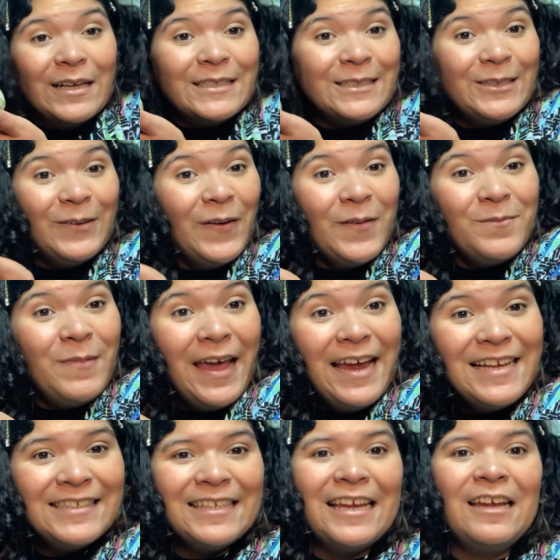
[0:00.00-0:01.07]
So
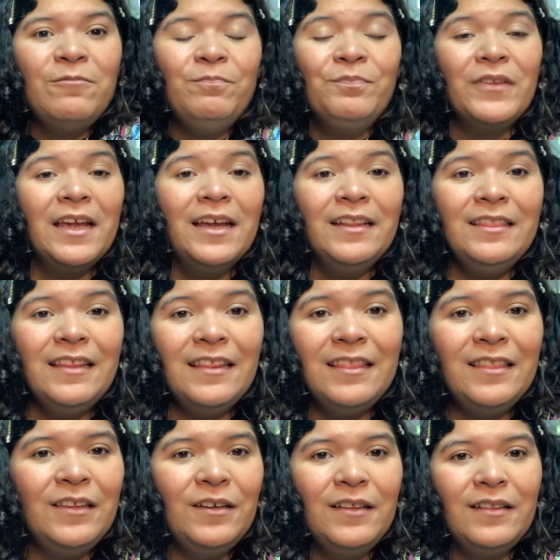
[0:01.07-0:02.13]
amazing.
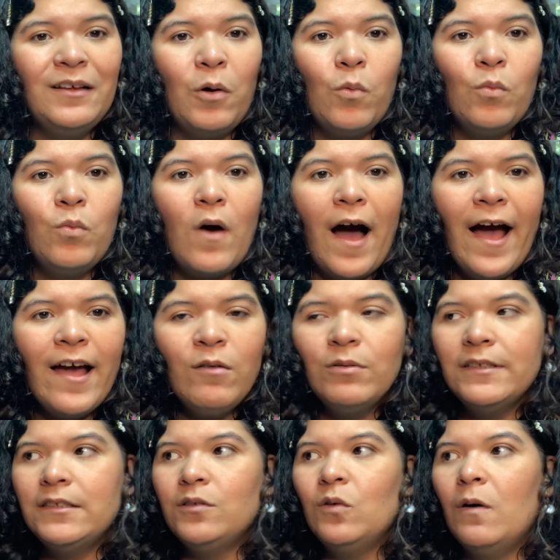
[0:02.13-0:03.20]
Why it
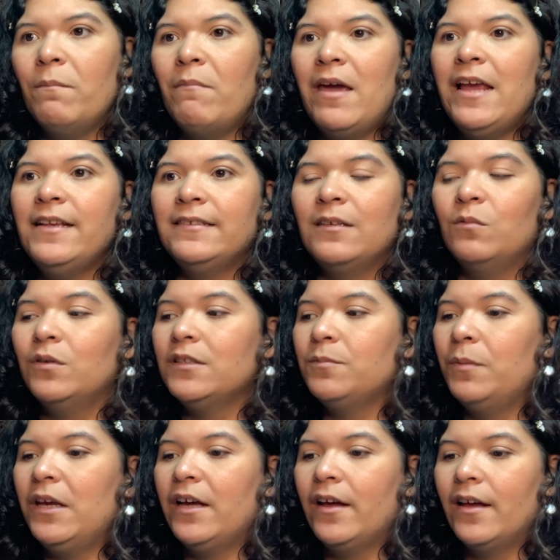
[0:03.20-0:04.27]
was so amazing was
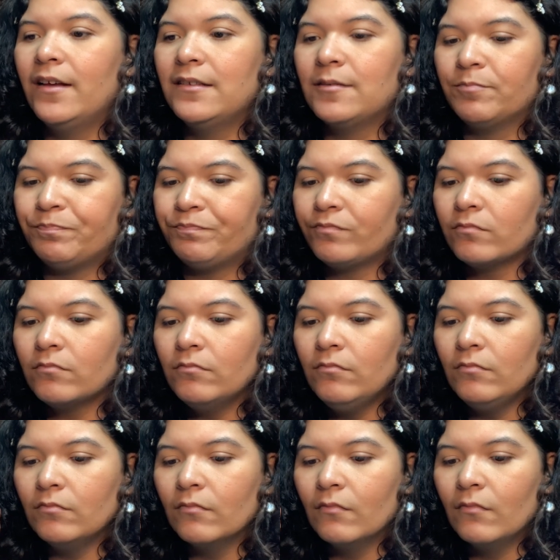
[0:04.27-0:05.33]
because
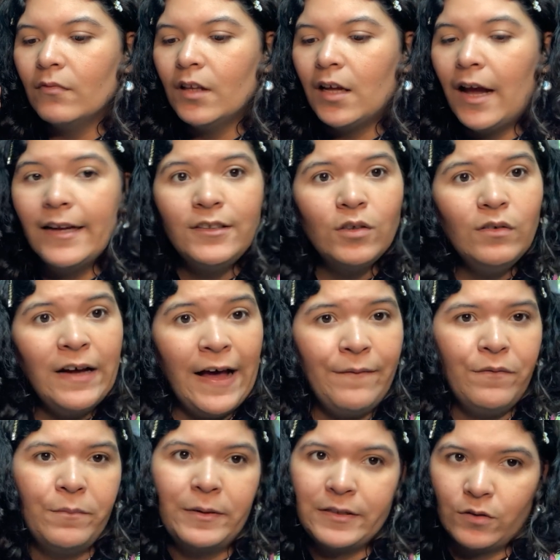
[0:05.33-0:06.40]
I don't
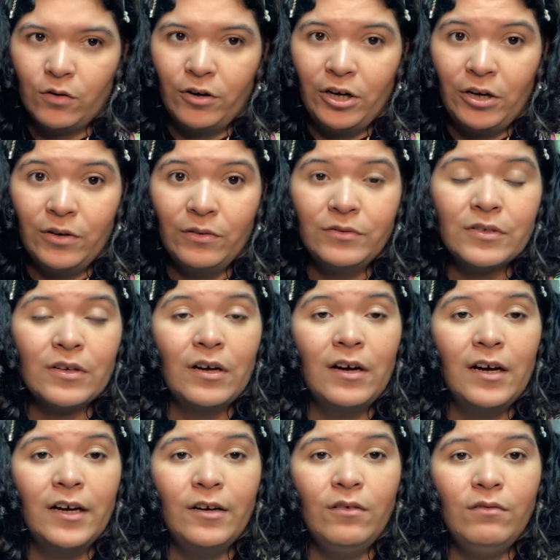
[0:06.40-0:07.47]
have a Biscornio.
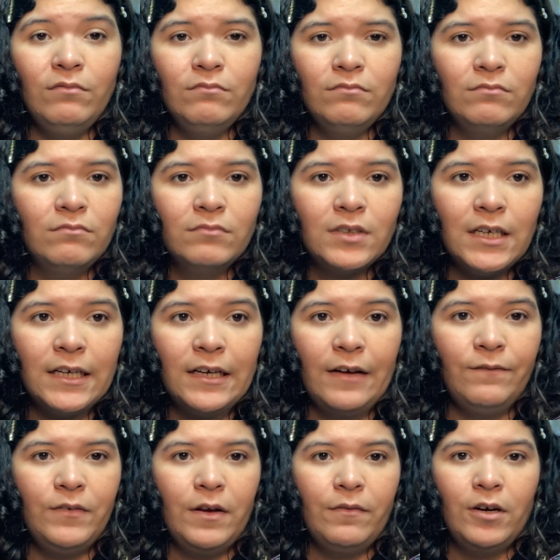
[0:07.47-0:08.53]
I
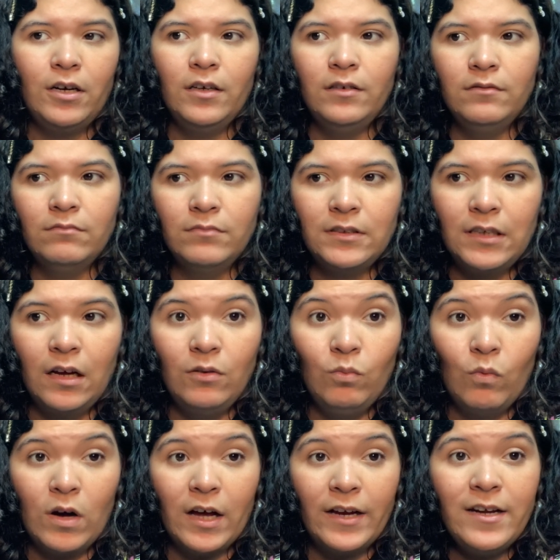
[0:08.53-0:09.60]
have never
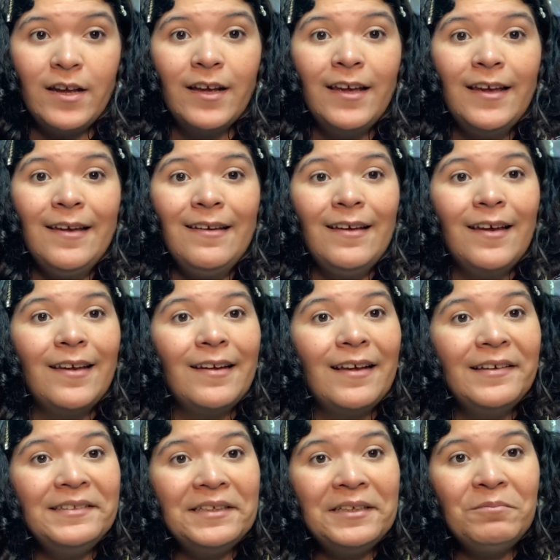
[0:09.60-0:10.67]
done one, and
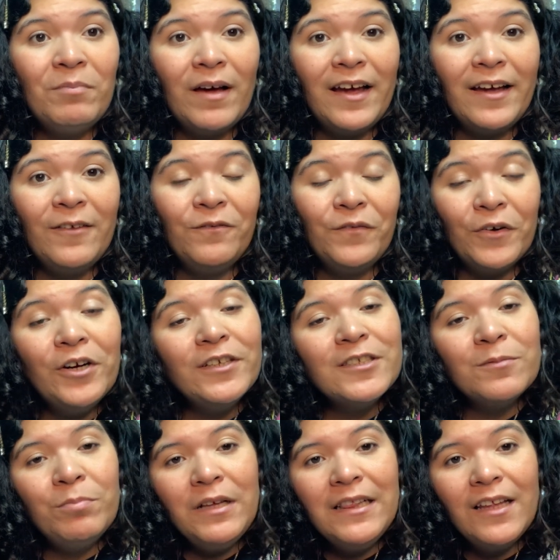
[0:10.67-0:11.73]
I did my
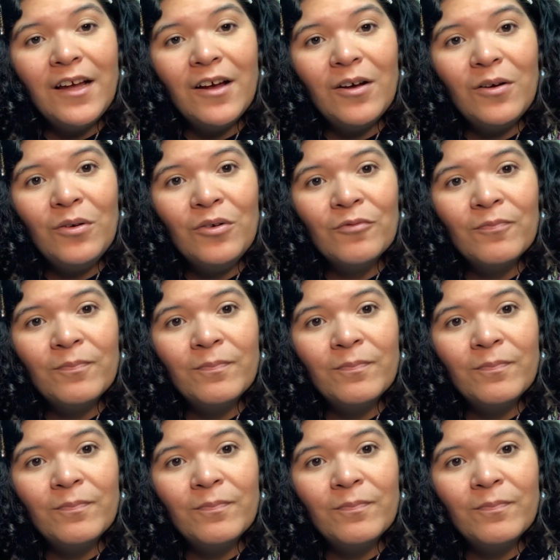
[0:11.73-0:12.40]
first below